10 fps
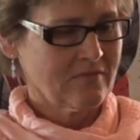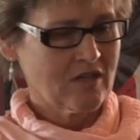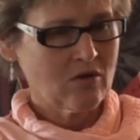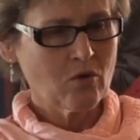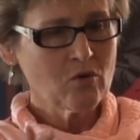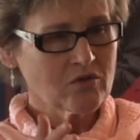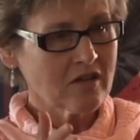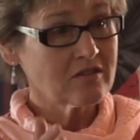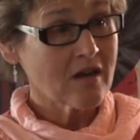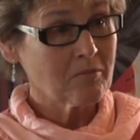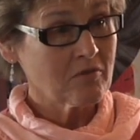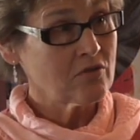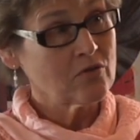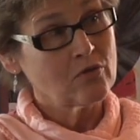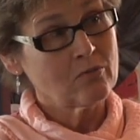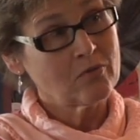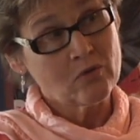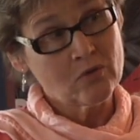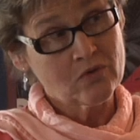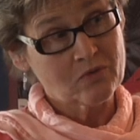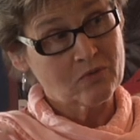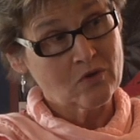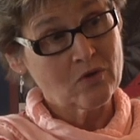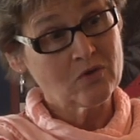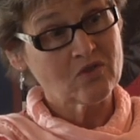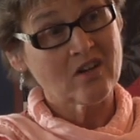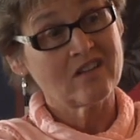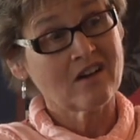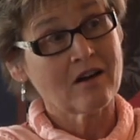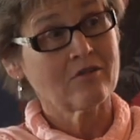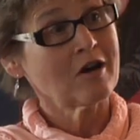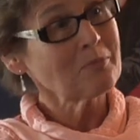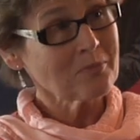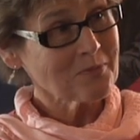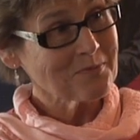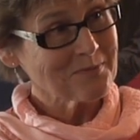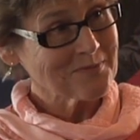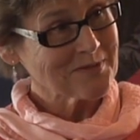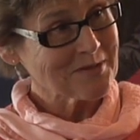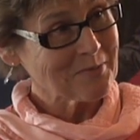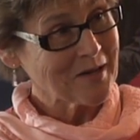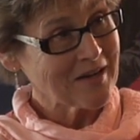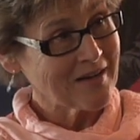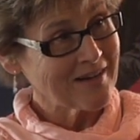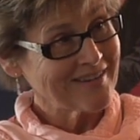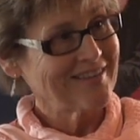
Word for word: you know, who's on top of whom, who's who's trying to cover up somebody,